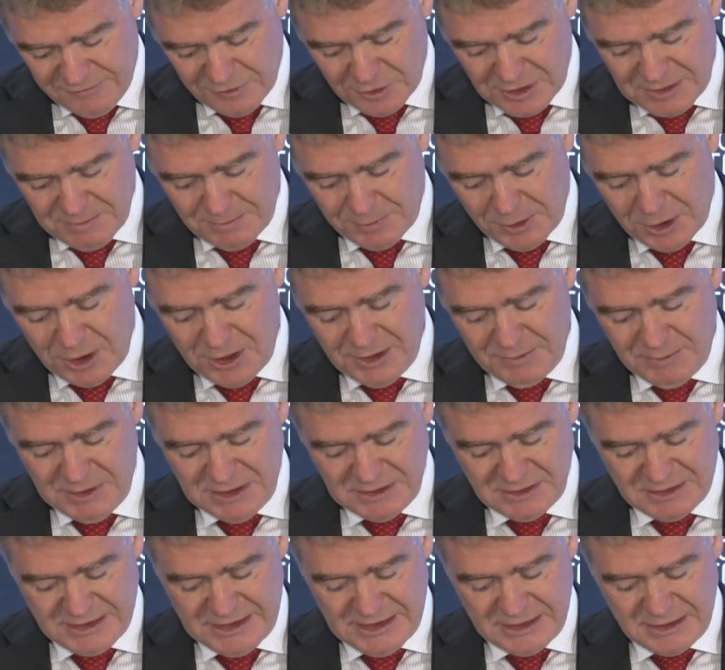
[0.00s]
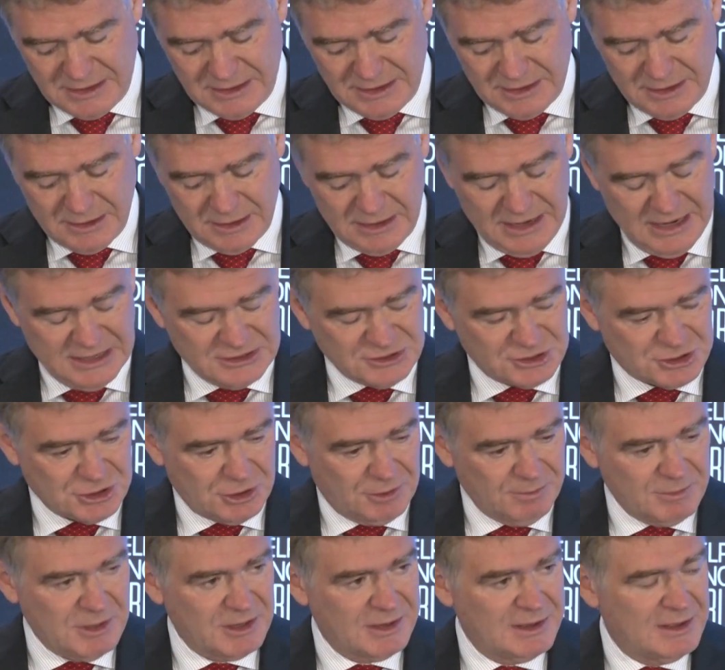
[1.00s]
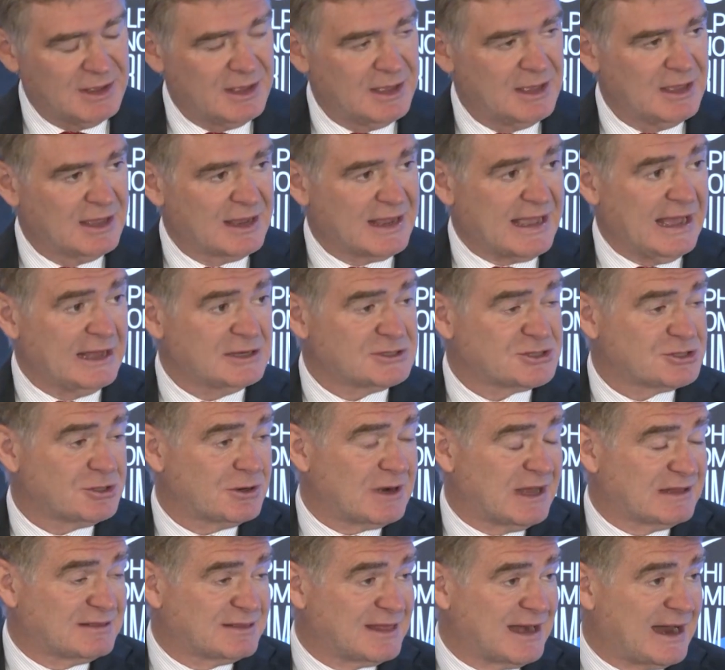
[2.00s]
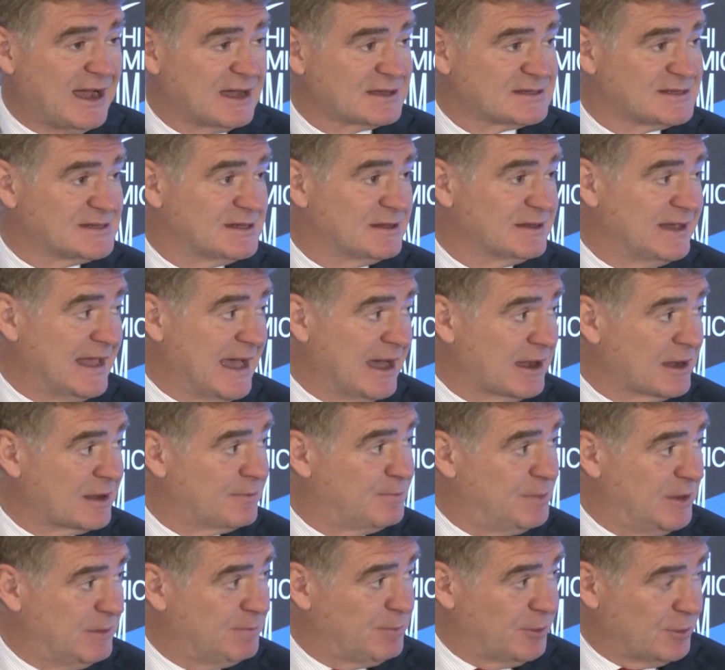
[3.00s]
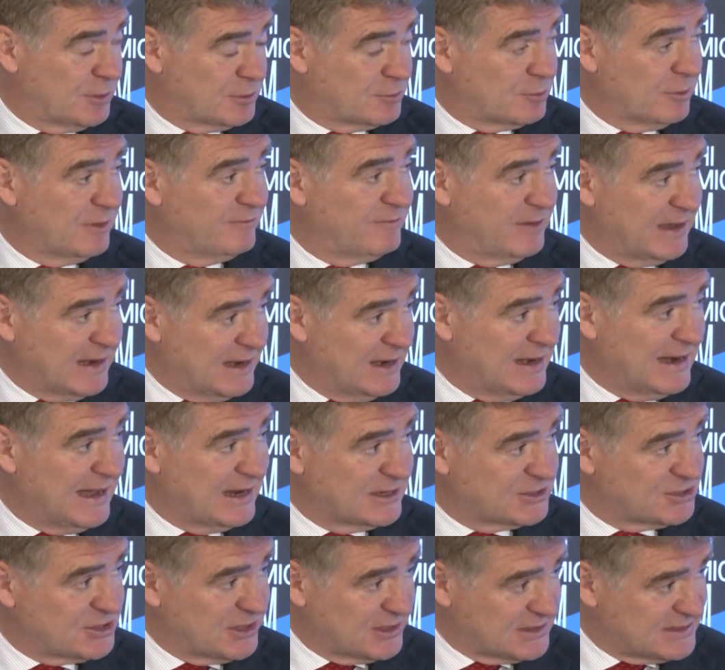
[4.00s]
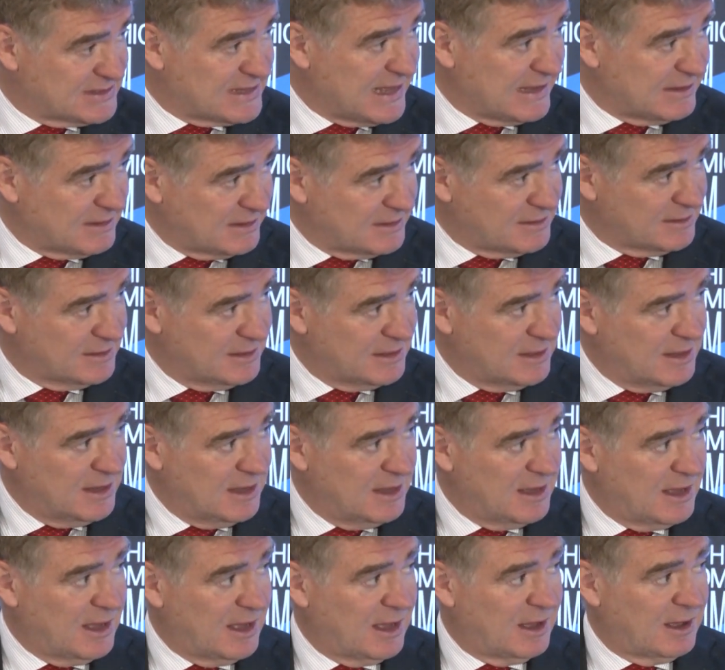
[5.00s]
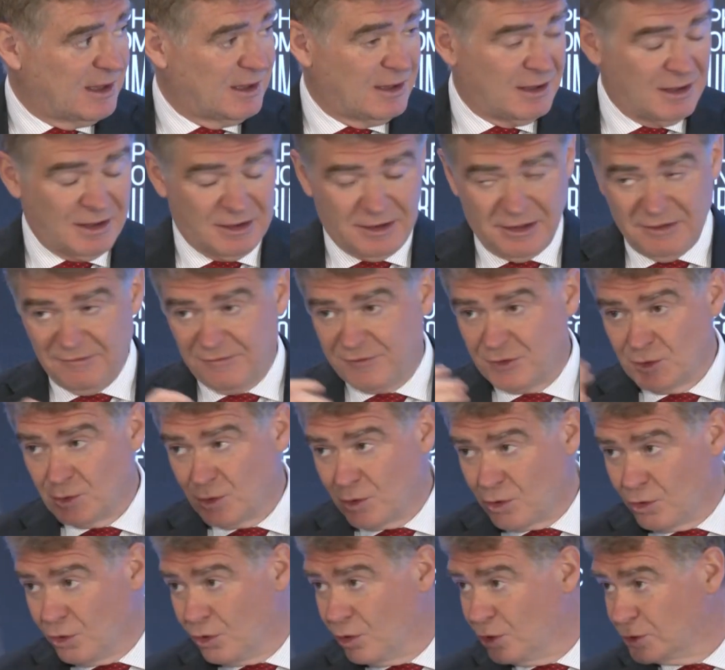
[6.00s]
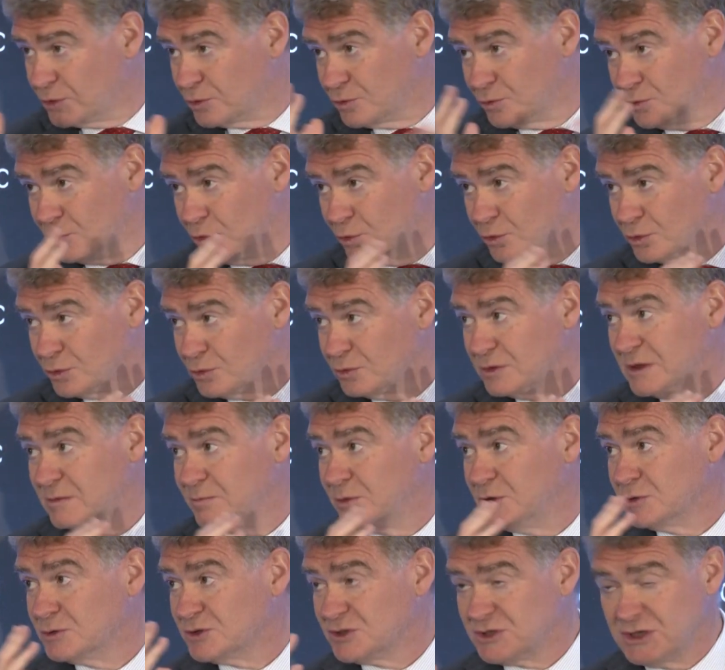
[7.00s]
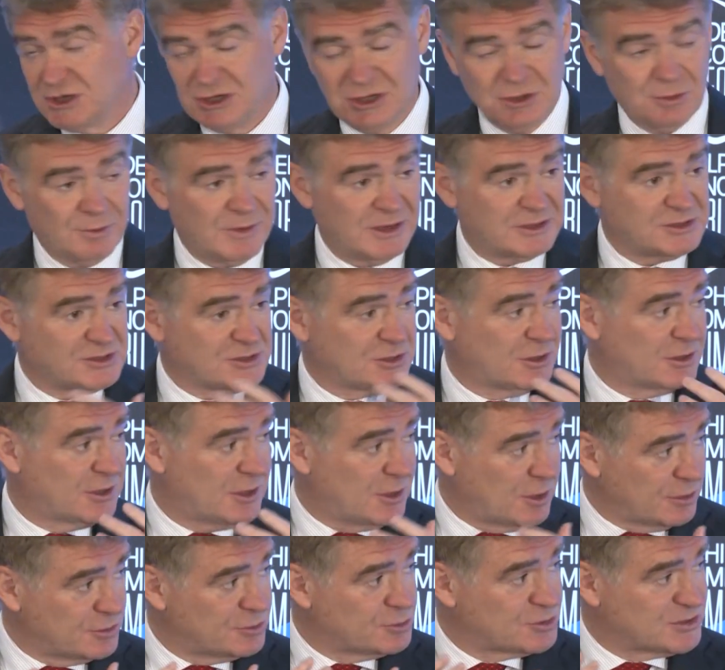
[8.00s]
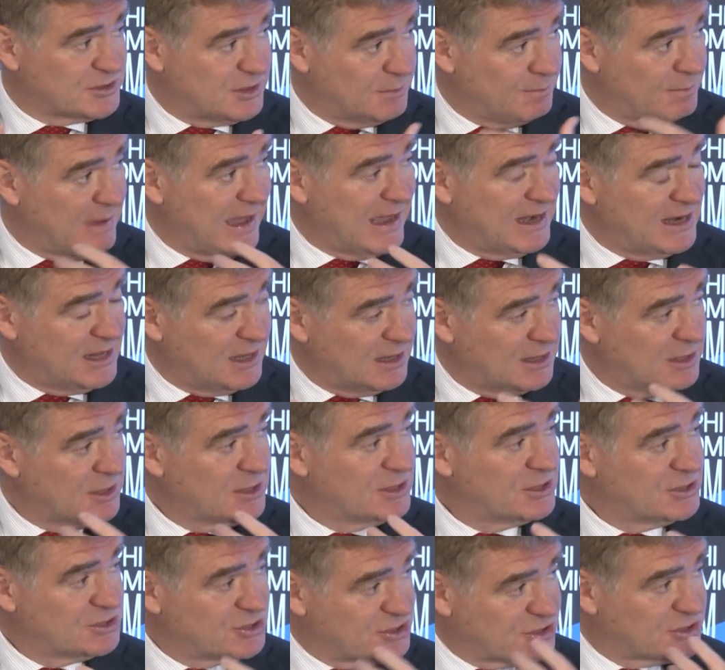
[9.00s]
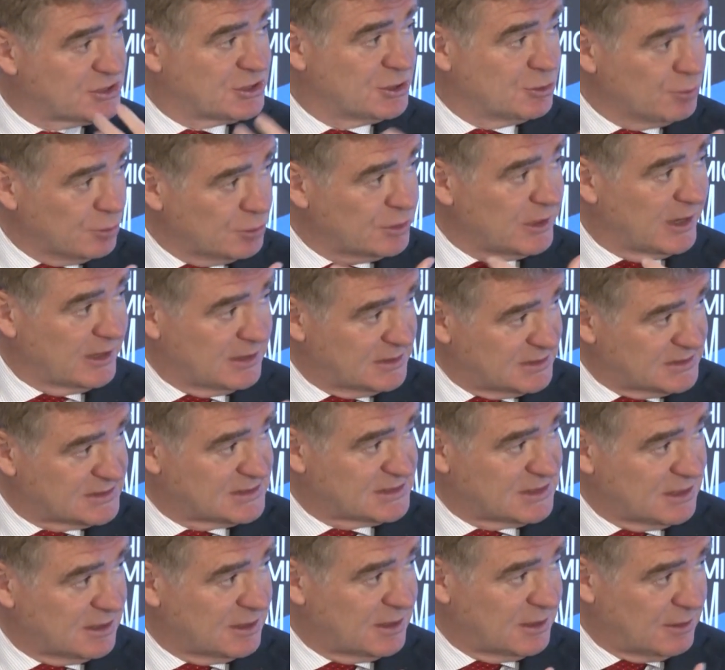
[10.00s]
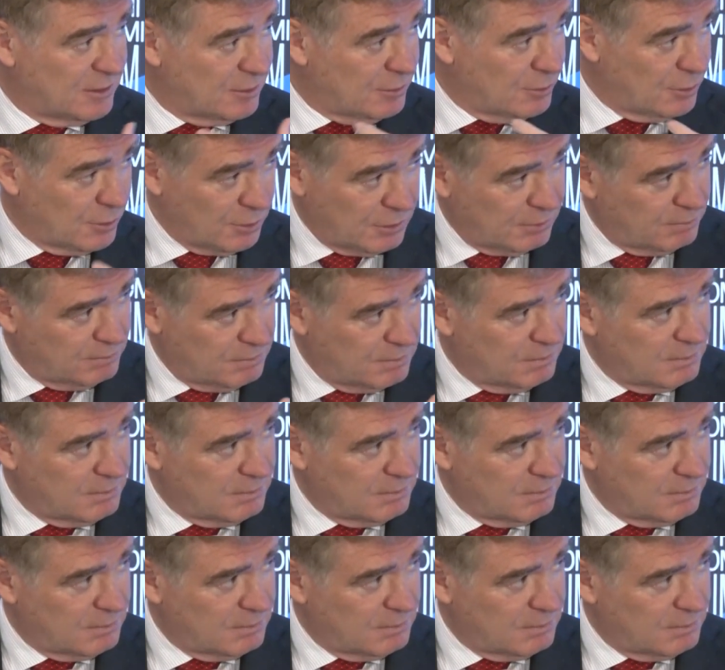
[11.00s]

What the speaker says: employment and job. Culture attracts young people to a very large extent. If you go to the museum and so on and on, you see many students or